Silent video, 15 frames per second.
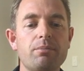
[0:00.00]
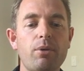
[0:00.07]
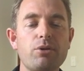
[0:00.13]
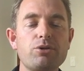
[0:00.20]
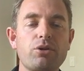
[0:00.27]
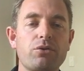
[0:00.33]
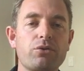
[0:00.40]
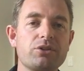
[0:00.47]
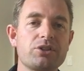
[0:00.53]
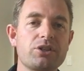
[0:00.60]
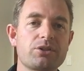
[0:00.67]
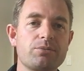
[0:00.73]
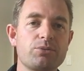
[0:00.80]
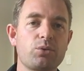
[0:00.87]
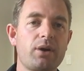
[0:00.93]
most off-grid
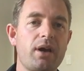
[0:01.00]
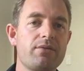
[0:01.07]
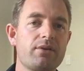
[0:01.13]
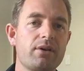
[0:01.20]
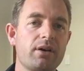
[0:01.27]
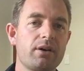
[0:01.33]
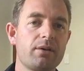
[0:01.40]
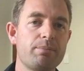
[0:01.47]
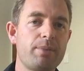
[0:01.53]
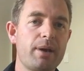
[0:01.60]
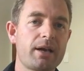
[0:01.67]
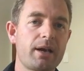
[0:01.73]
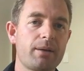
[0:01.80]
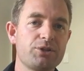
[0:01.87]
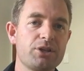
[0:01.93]
systems will have a
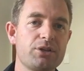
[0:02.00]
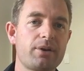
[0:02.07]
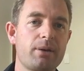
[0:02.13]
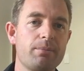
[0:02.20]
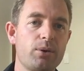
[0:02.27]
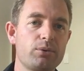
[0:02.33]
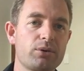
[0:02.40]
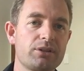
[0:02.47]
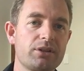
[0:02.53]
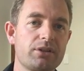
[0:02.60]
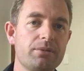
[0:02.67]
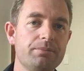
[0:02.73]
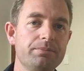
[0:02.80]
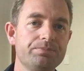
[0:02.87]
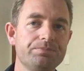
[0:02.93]
backup generator built
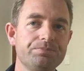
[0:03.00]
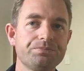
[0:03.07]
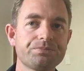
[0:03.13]
into them,